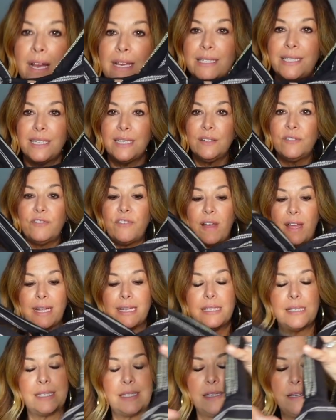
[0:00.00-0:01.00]
I did
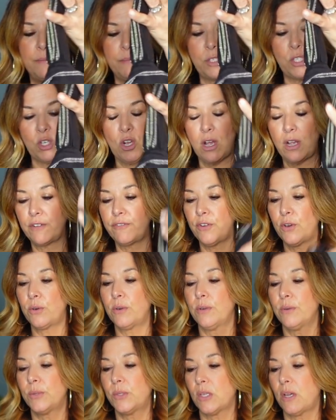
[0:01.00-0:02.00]
find some stock
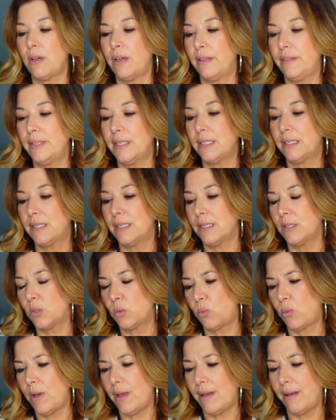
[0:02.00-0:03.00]
photos on this
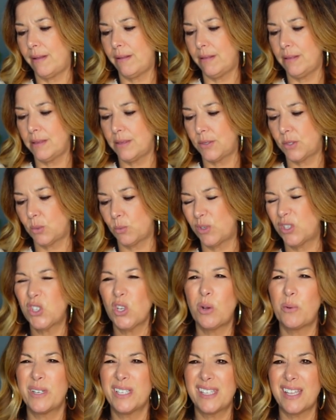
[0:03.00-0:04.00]
as well, which
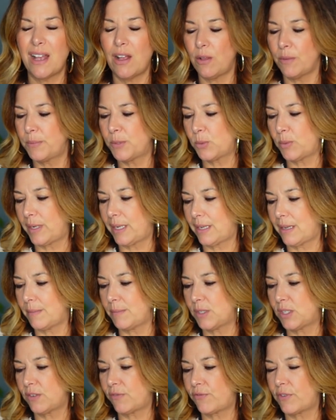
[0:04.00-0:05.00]
always helps when it
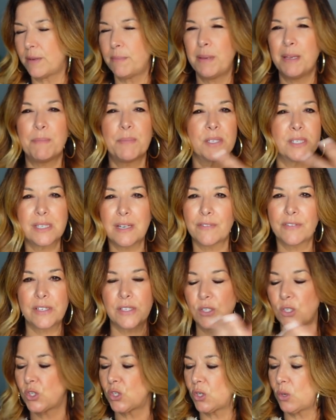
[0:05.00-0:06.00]
comes to Free People stuff
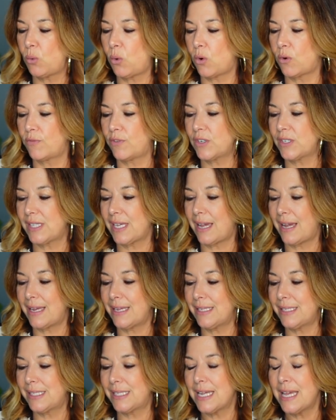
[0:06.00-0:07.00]
because it's so
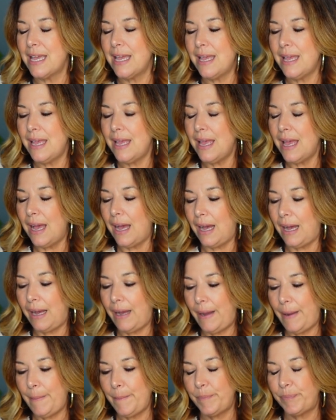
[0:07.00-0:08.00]
oversized.
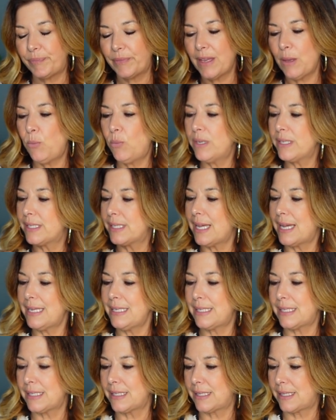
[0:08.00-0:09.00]
Um, and what
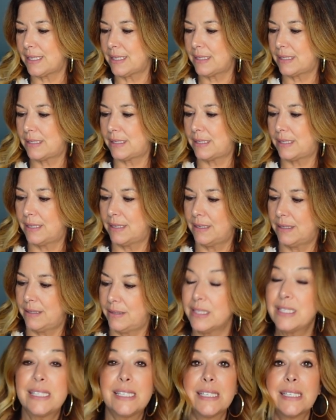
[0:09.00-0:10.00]
size is this?
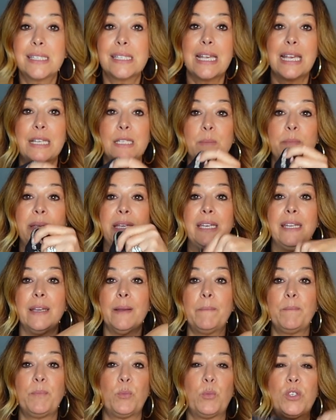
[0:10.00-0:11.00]
This is a size
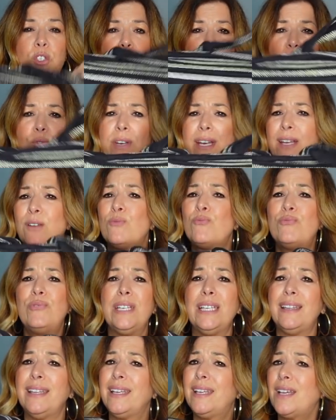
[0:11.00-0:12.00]
medium, which is great,
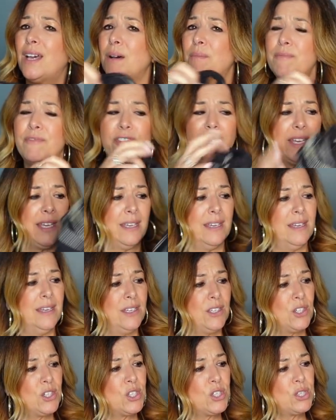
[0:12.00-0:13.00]
really comfy.
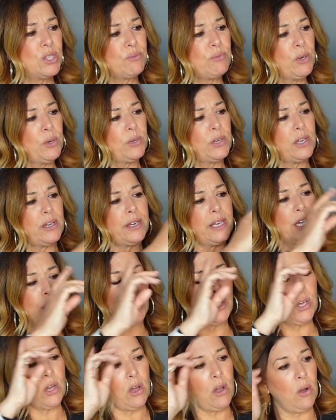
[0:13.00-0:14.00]
Just throw it on and
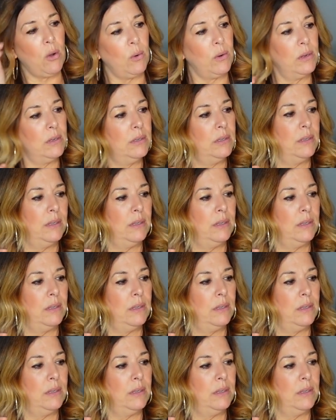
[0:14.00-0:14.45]
go.